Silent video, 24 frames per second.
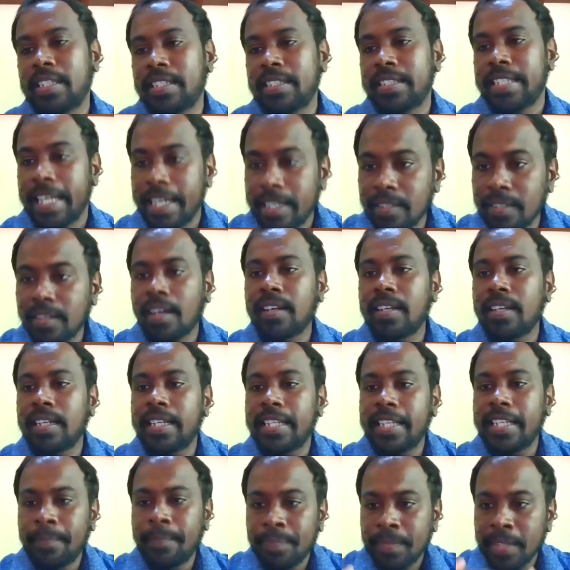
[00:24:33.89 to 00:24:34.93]
Then
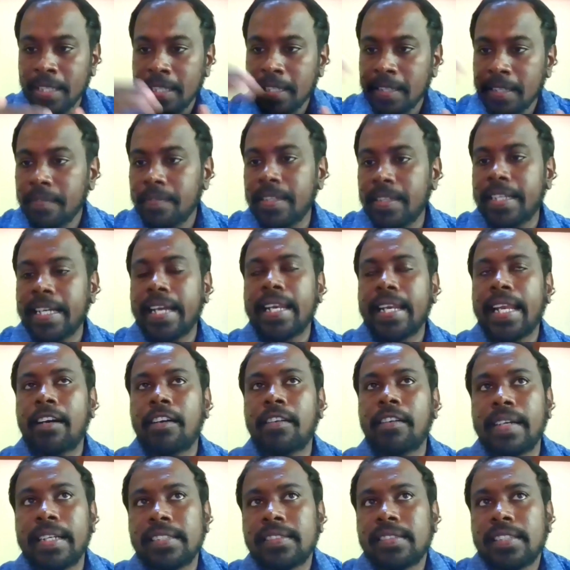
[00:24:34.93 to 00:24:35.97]
only we can have a
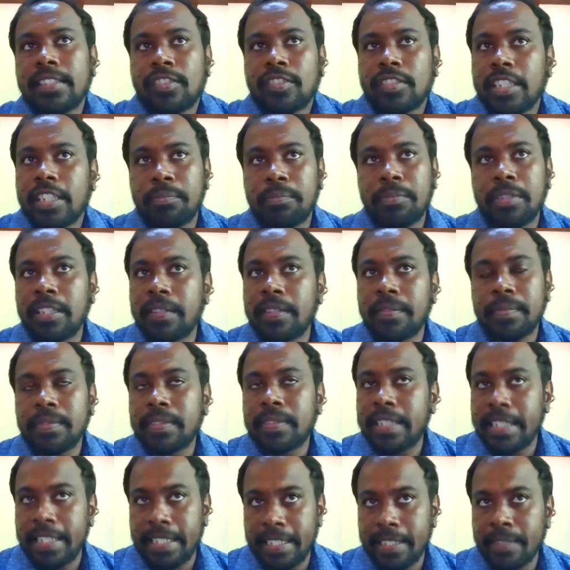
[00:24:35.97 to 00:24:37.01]
very sustainable
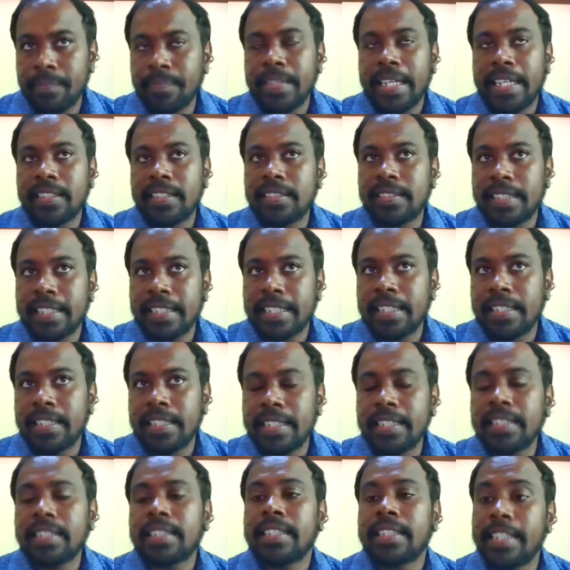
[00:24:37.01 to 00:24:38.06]
thing. That is the second
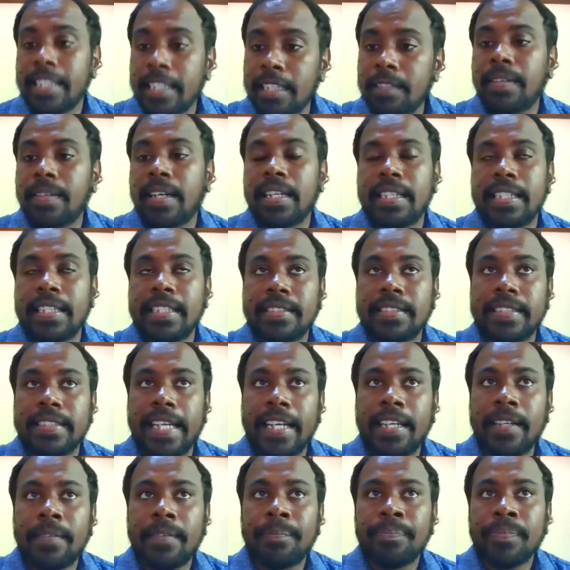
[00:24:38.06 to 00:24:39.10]
thing. Third one is
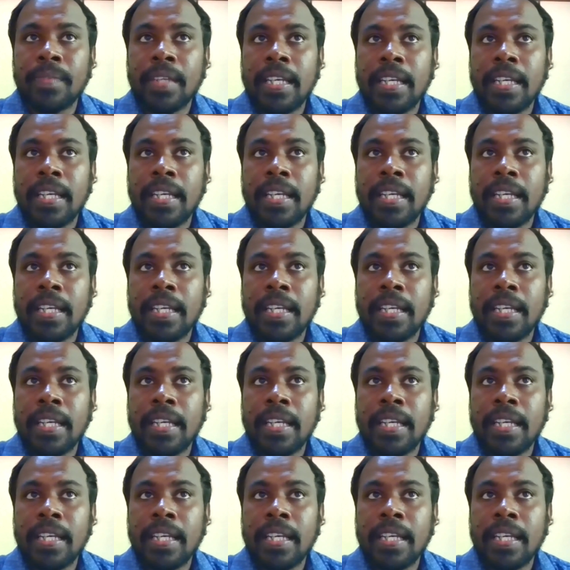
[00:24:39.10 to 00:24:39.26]
that